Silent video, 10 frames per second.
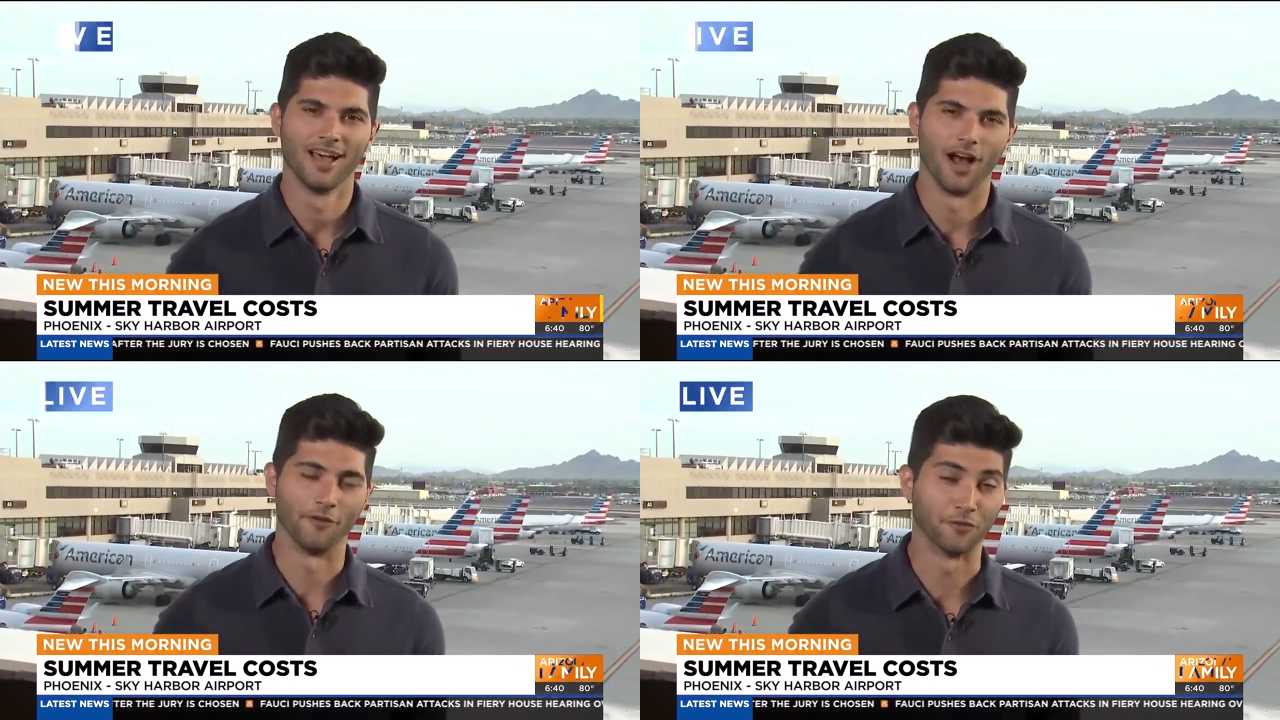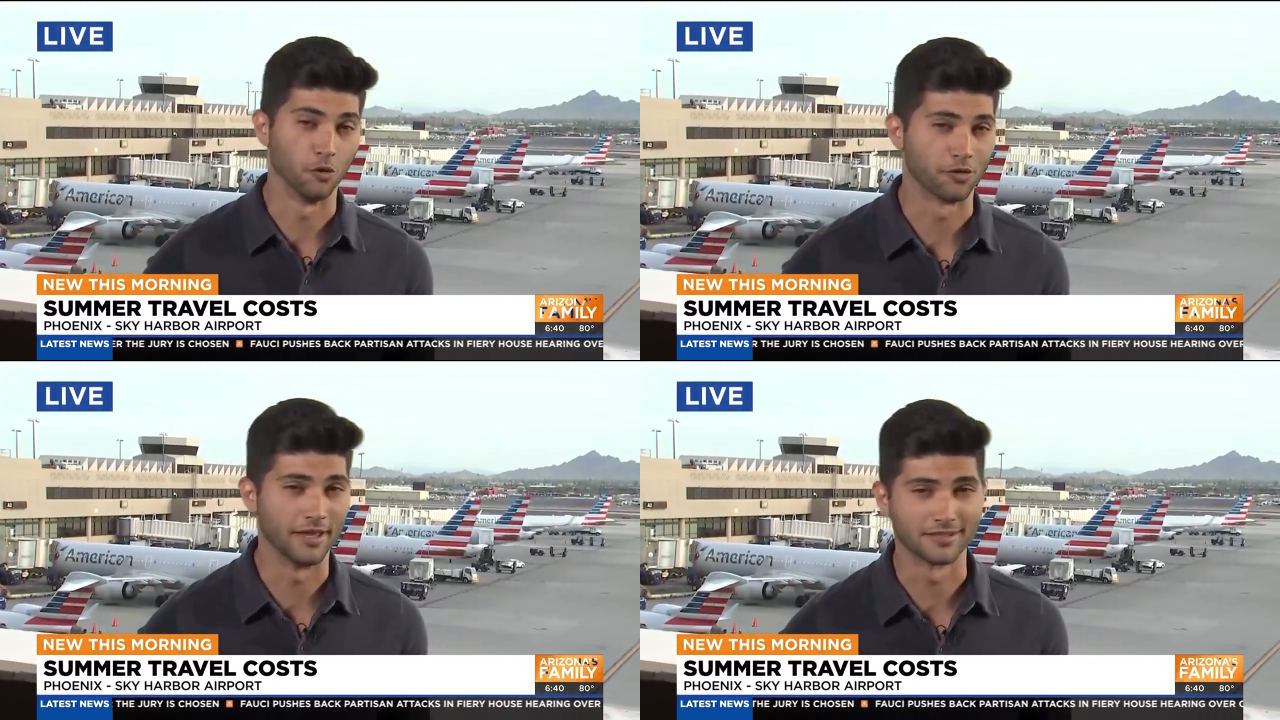A
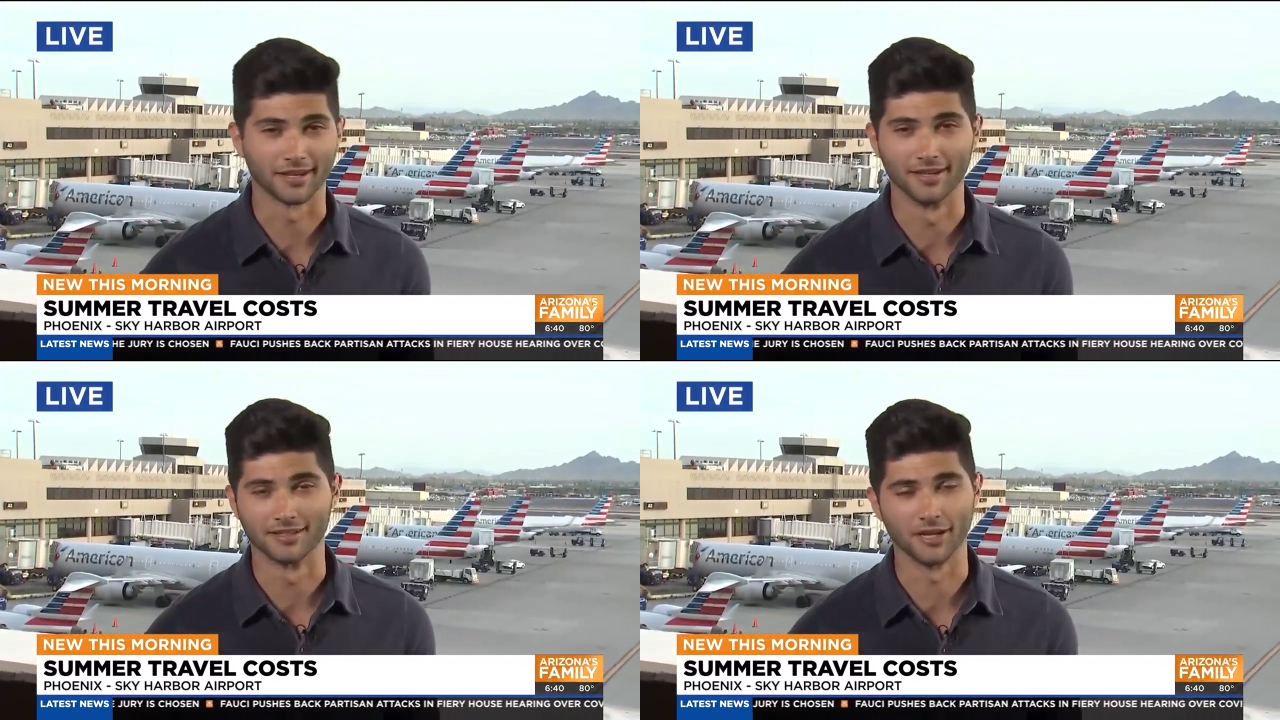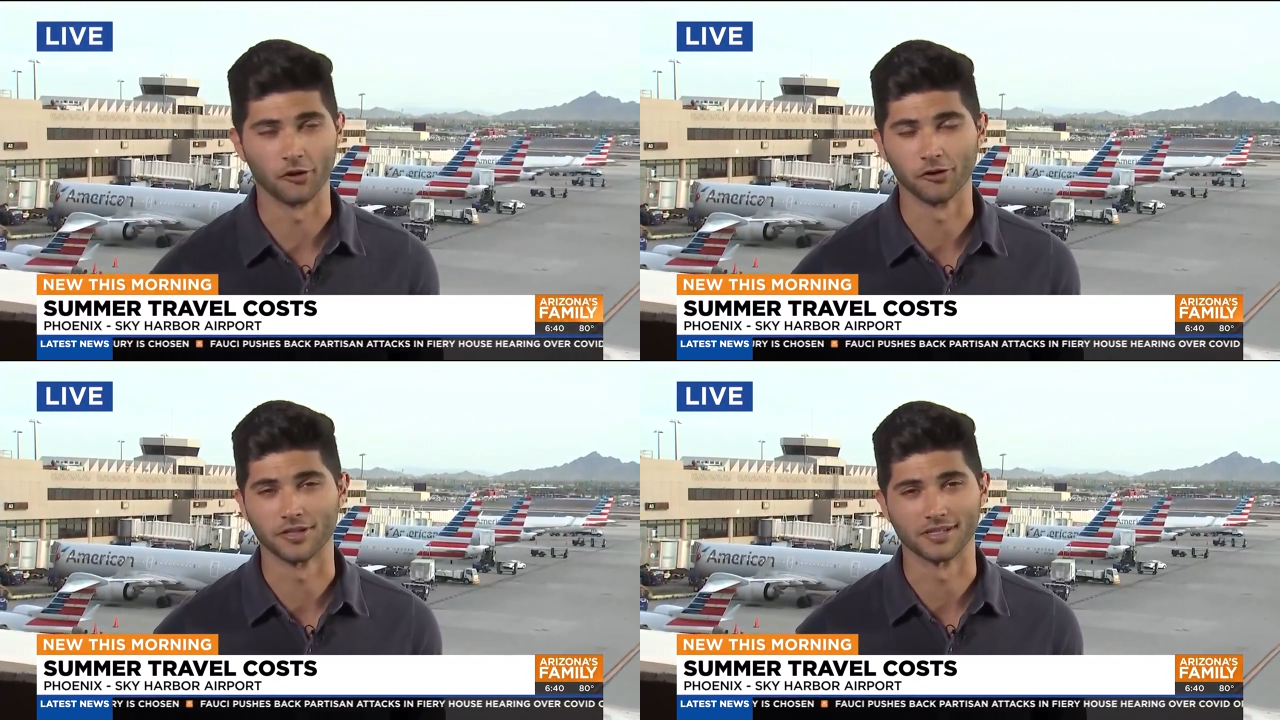few things to
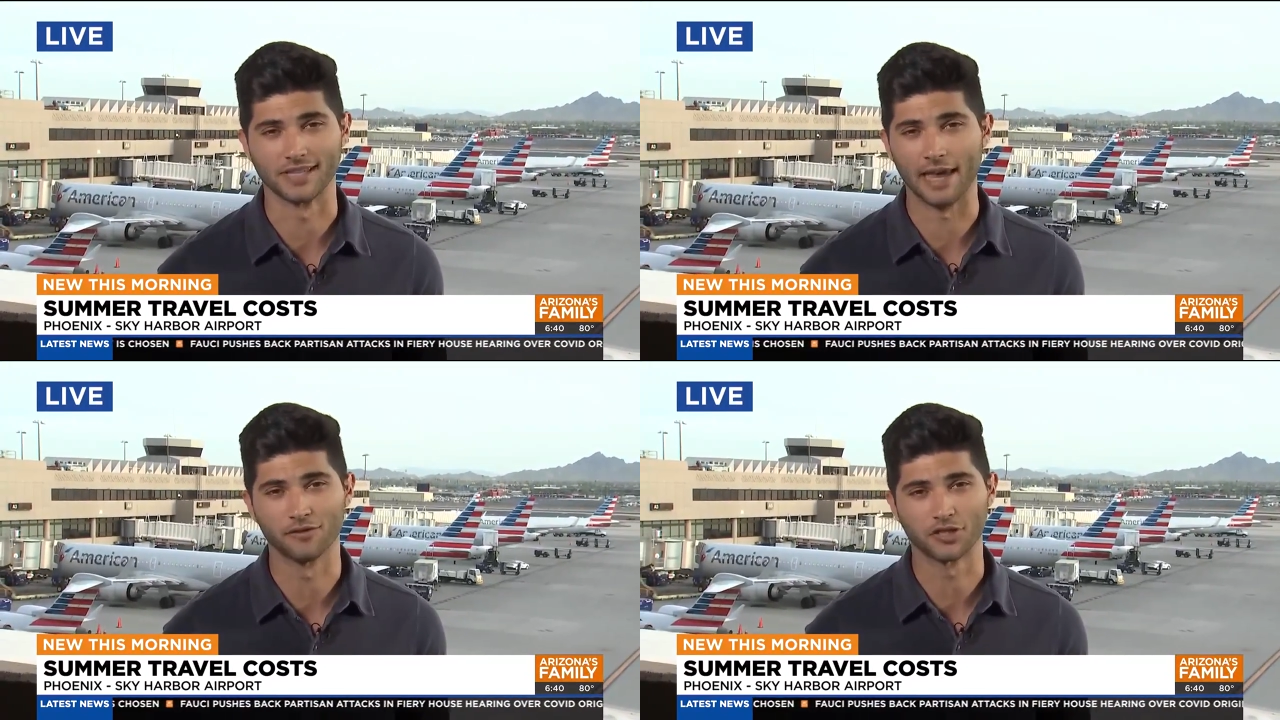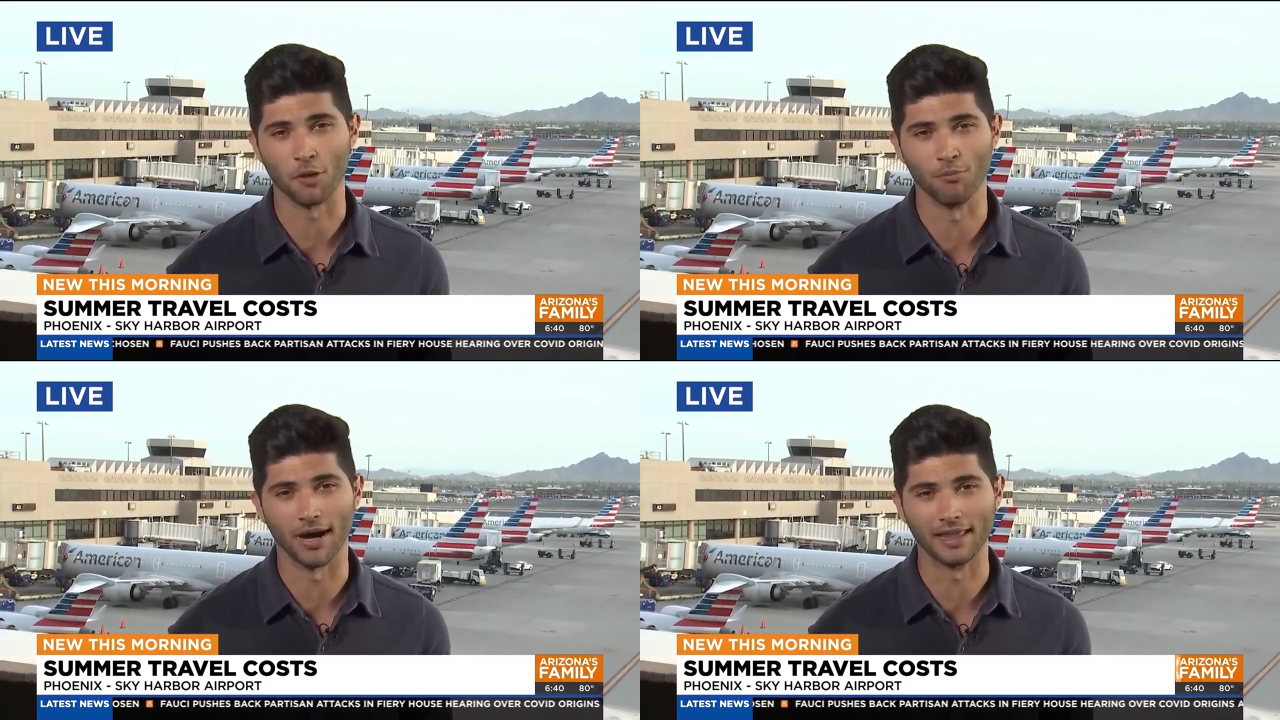consider to save
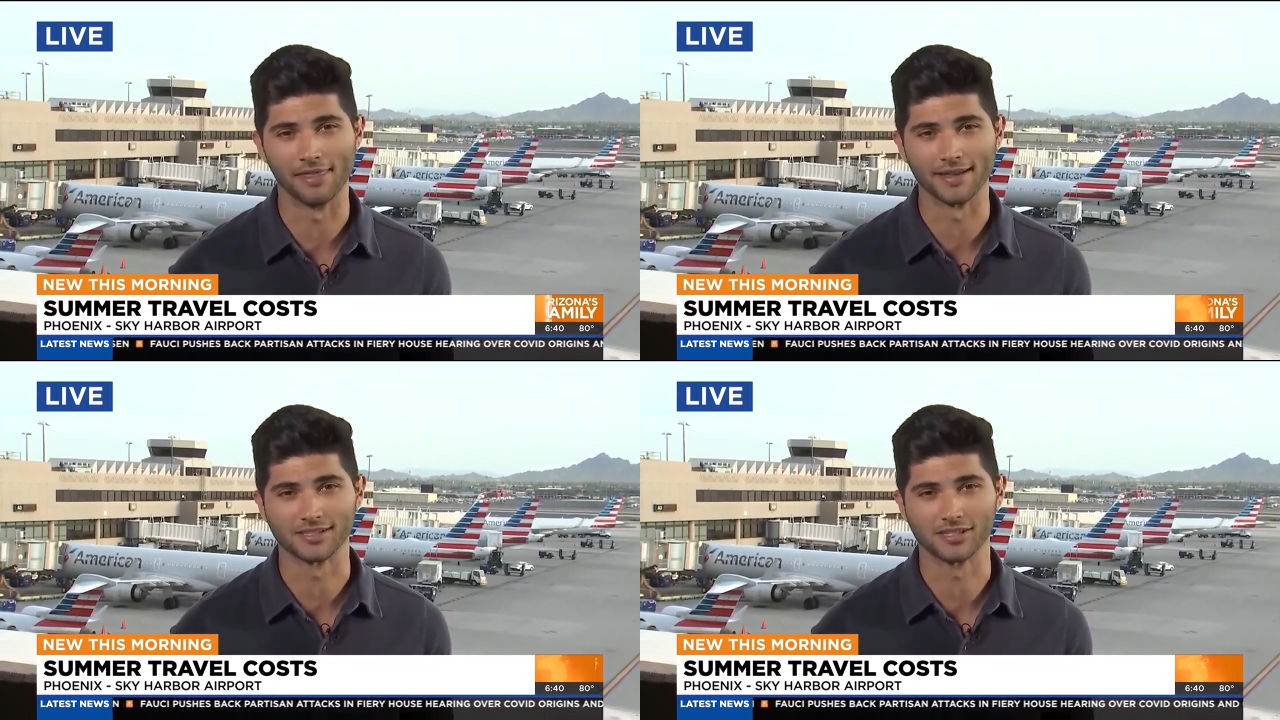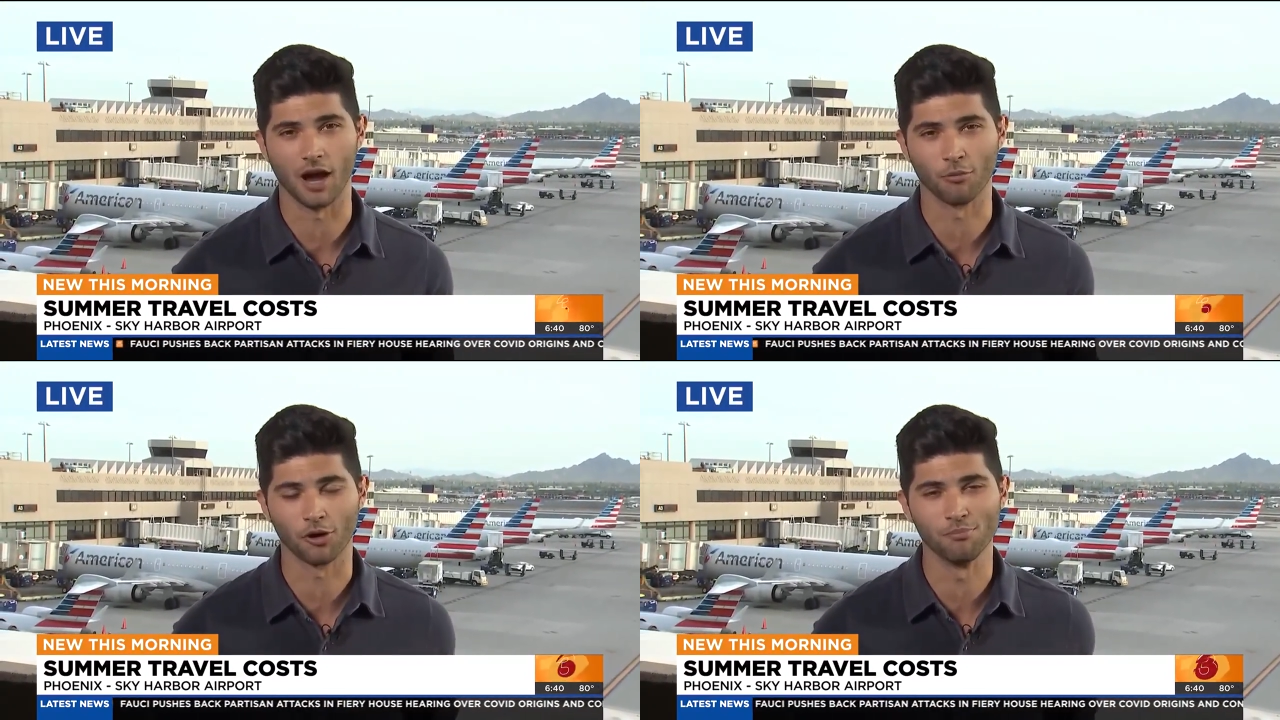some money this summer.